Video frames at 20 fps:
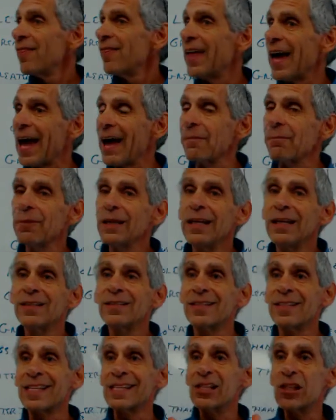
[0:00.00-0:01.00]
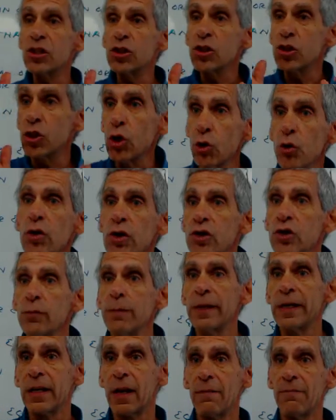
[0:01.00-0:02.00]
That means as soon as
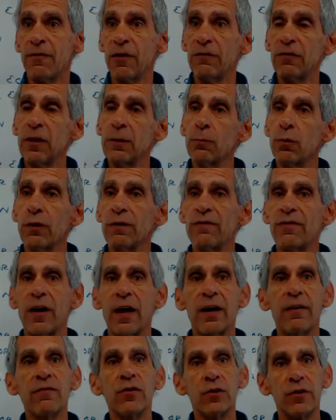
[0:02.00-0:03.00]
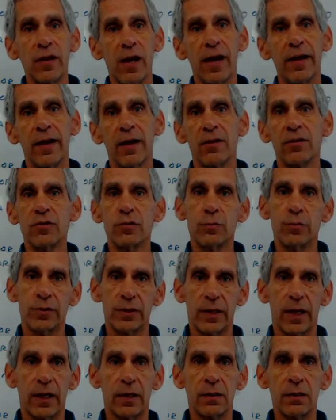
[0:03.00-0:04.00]
you become 15.5, you're not
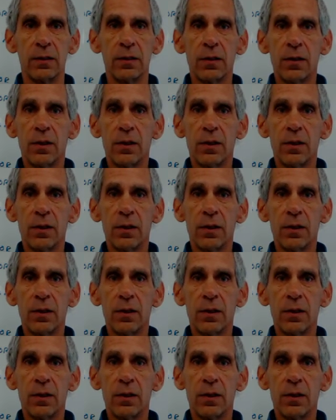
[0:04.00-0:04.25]
eligible yet.